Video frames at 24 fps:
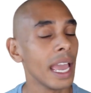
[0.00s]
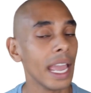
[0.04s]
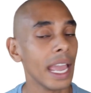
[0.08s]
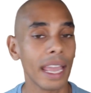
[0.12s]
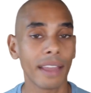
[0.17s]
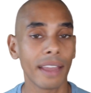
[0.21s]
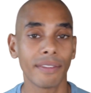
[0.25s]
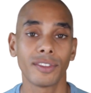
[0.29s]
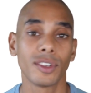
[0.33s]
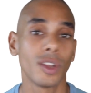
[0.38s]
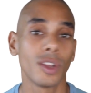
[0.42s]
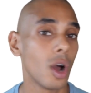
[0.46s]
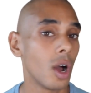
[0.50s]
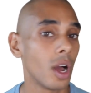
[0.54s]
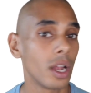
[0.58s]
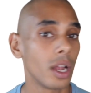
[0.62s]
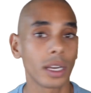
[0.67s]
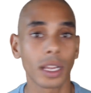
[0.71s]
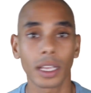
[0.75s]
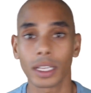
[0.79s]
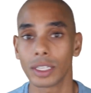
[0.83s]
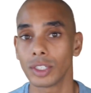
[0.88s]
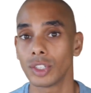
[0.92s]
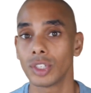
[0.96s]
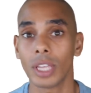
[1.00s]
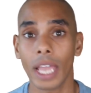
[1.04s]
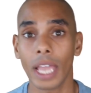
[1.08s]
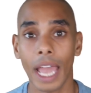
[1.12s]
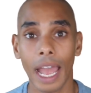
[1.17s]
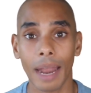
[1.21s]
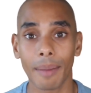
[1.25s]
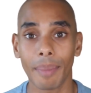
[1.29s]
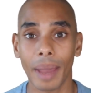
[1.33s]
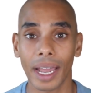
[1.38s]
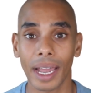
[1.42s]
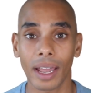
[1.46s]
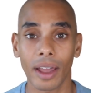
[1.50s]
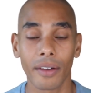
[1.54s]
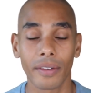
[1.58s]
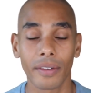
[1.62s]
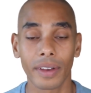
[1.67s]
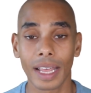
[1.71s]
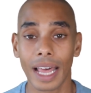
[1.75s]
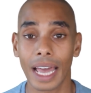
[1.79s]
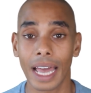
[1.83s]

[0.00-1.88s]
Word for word: If not, head back over to